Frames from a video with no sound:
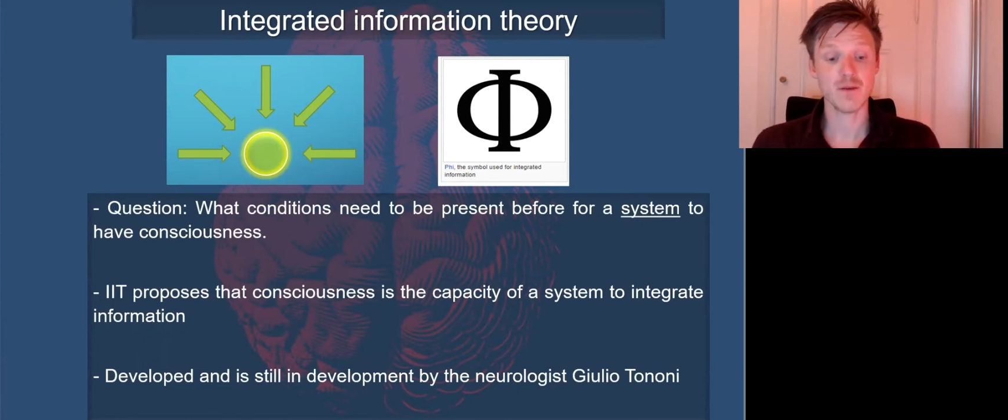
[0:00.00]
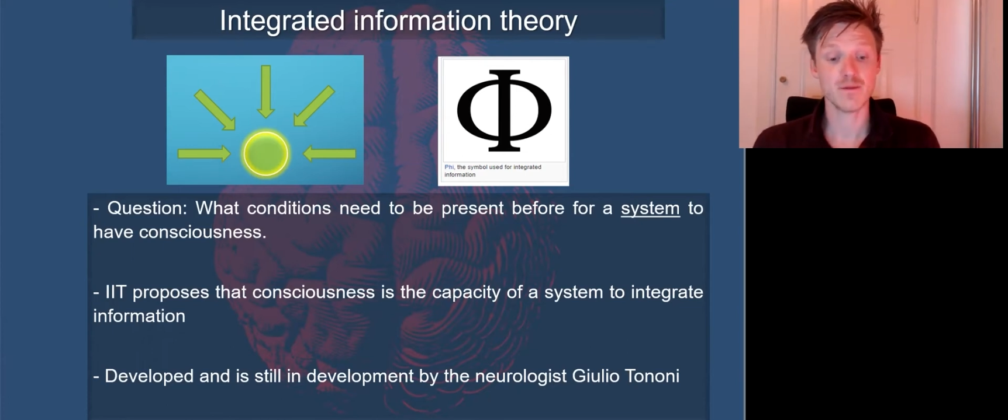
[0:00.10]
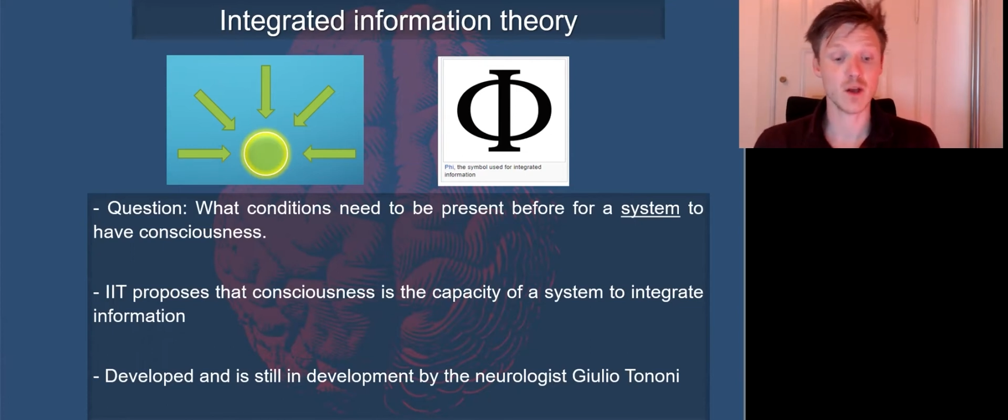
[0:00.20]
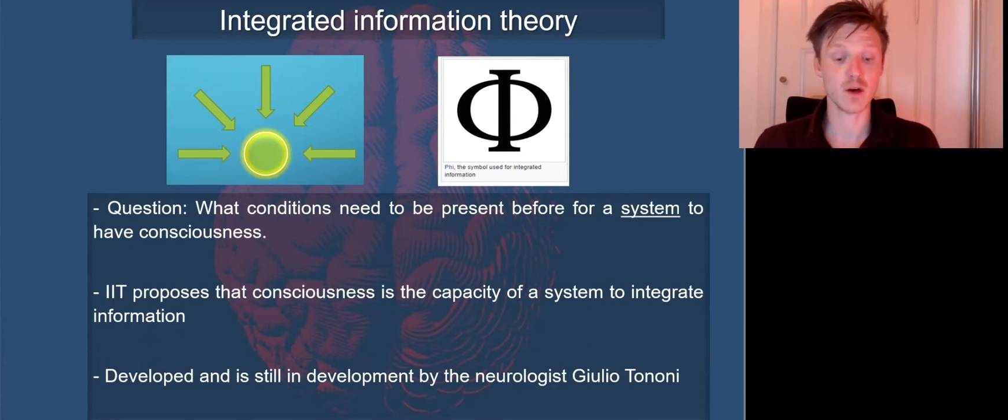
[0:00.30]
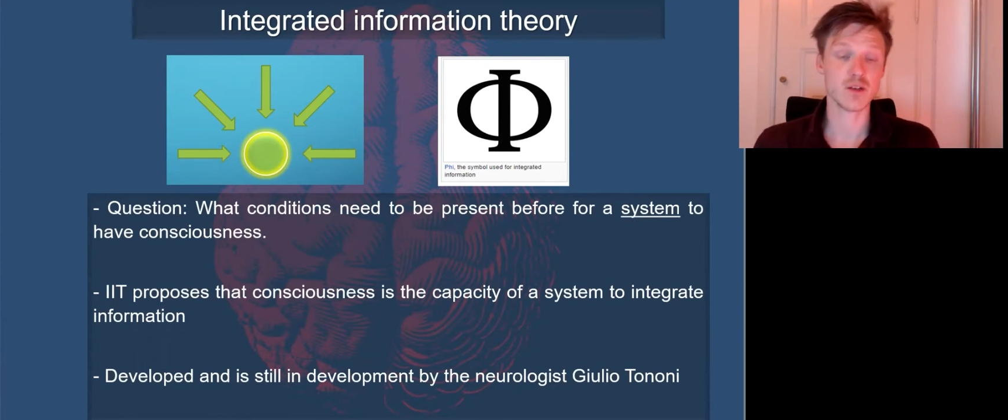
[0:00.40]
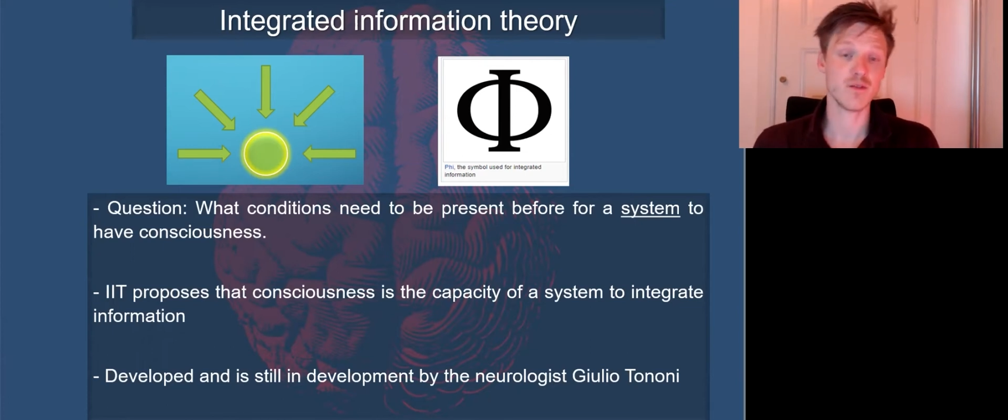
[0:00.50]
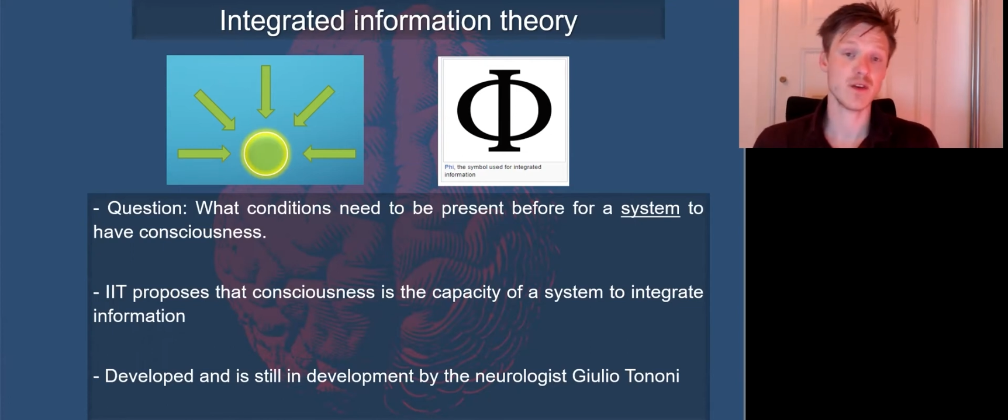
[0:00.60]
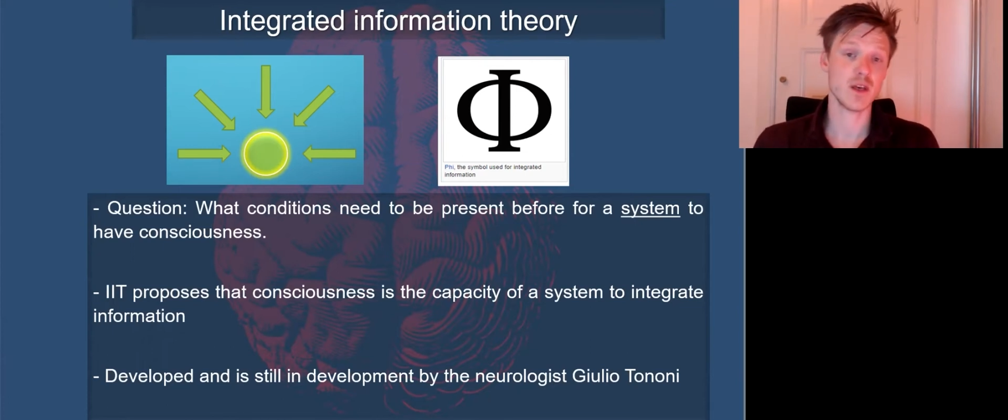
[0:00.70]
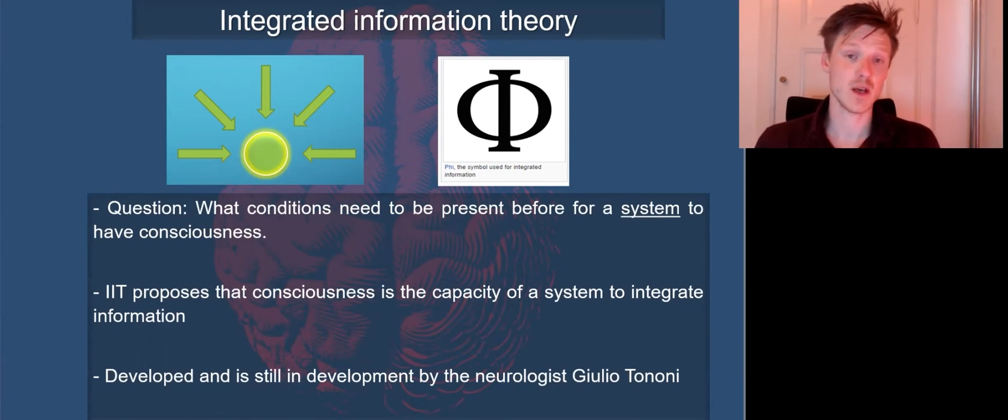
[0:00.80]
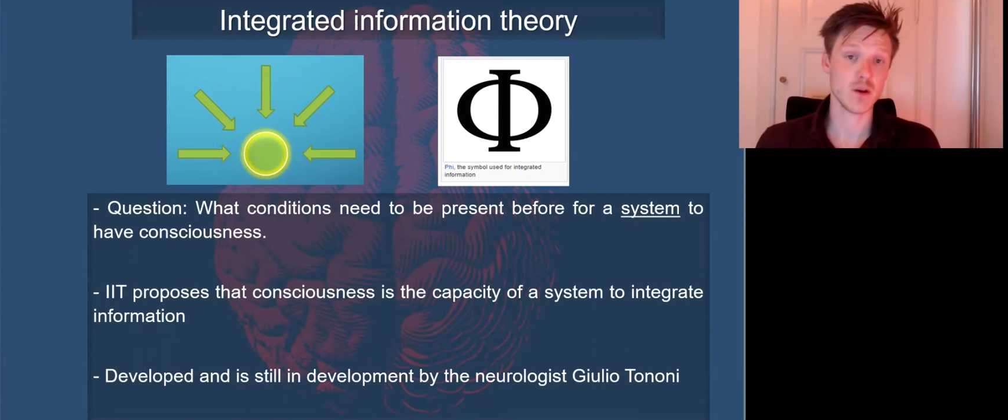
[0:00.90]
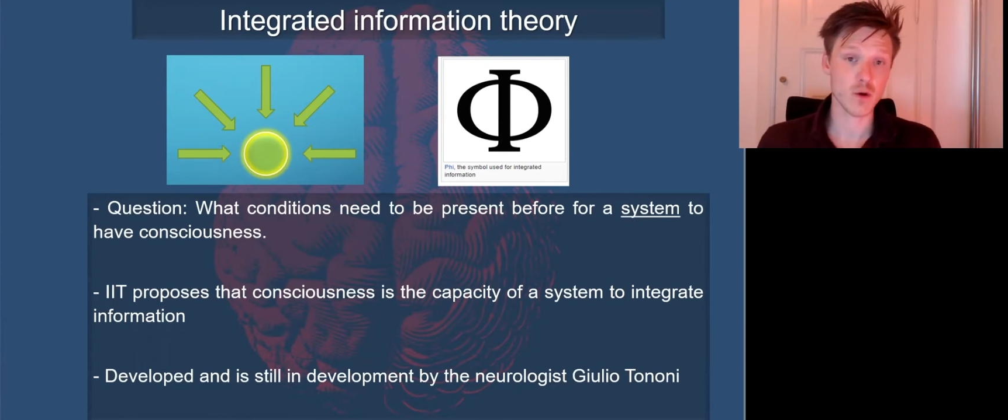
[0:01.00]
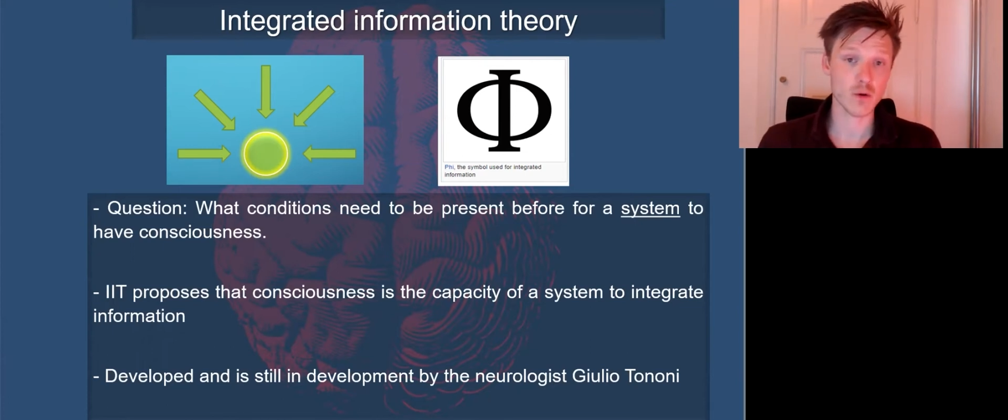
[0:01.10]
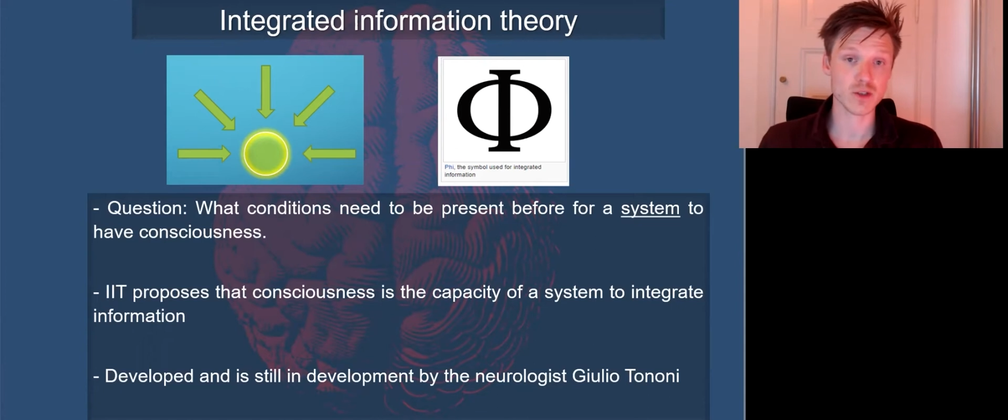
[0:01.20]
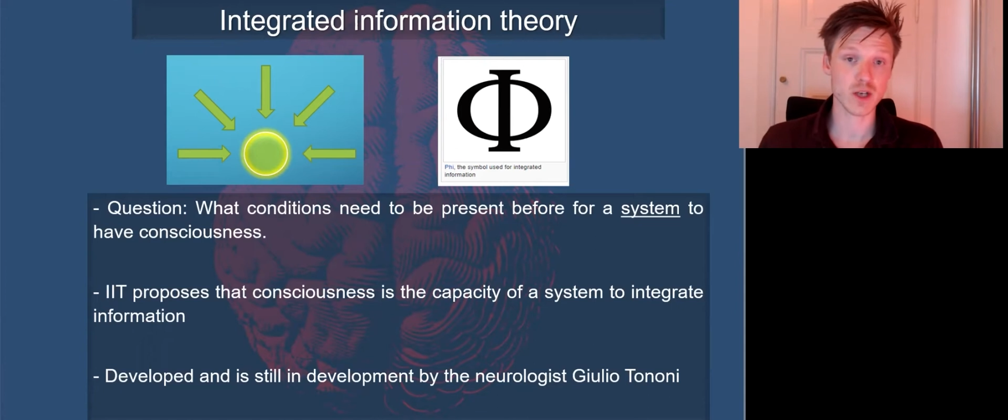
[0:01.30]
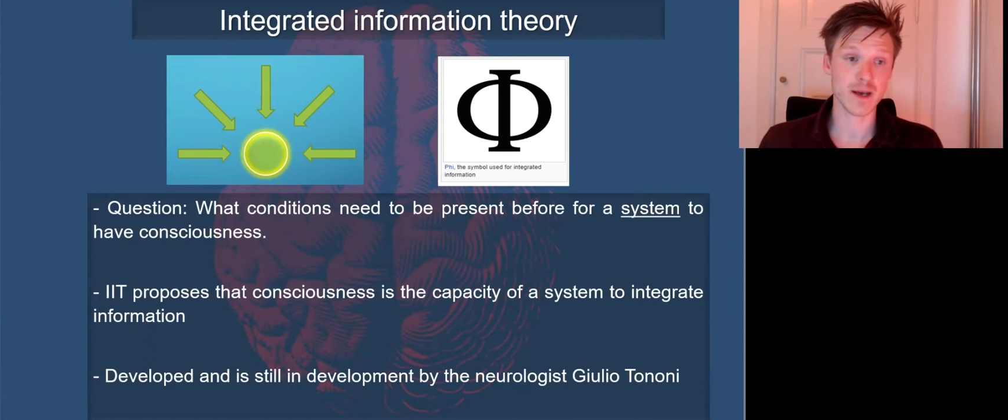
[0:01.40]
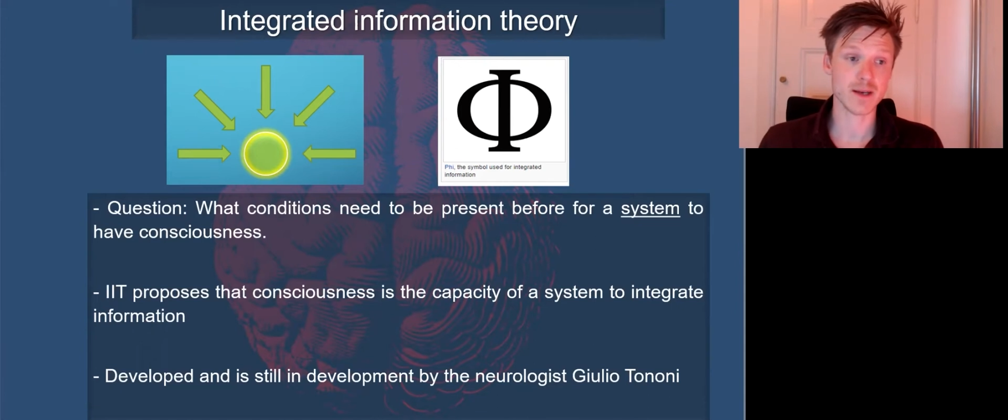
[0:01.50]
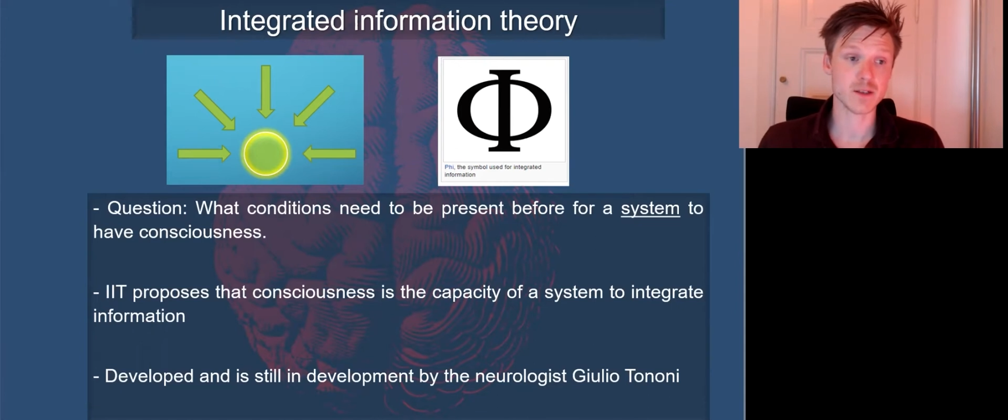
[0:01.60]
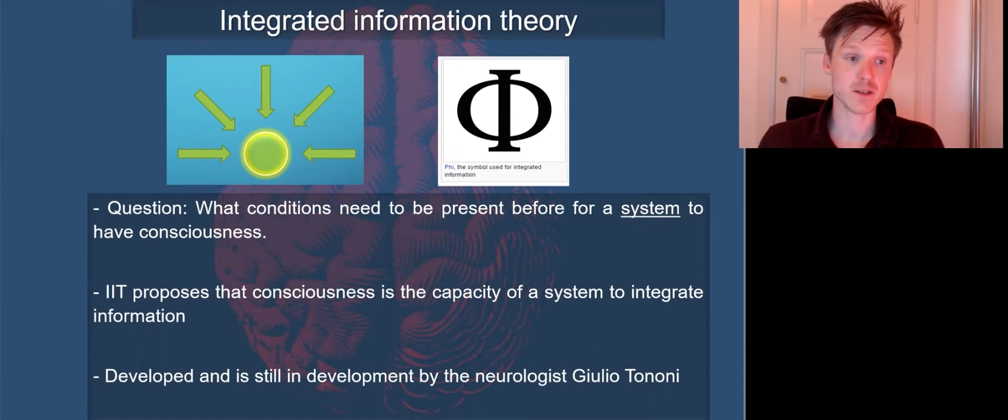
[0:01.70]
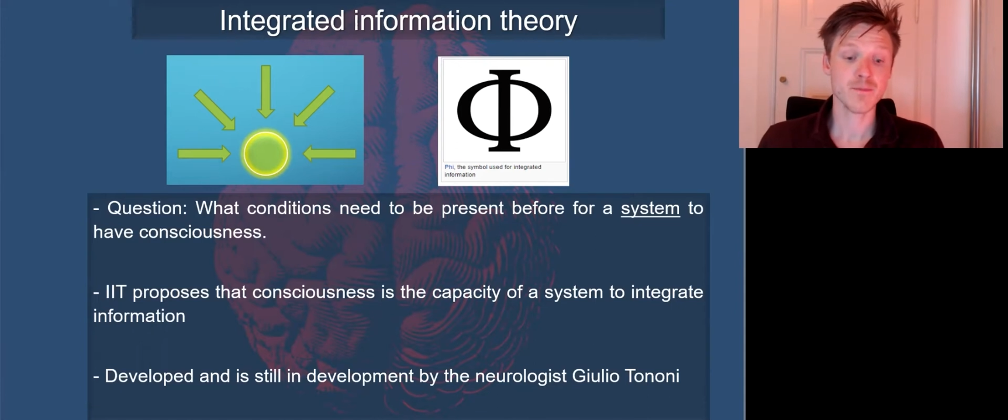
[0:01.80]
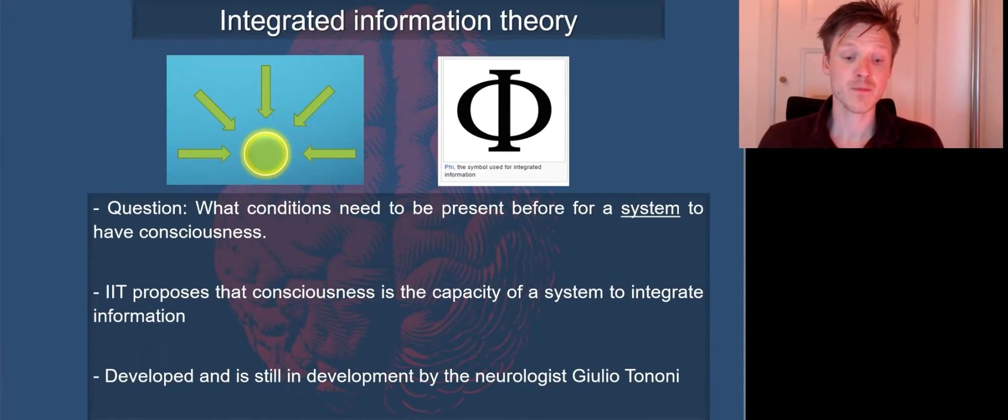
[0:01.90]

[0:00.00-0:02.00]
philosophy, and neuroscience.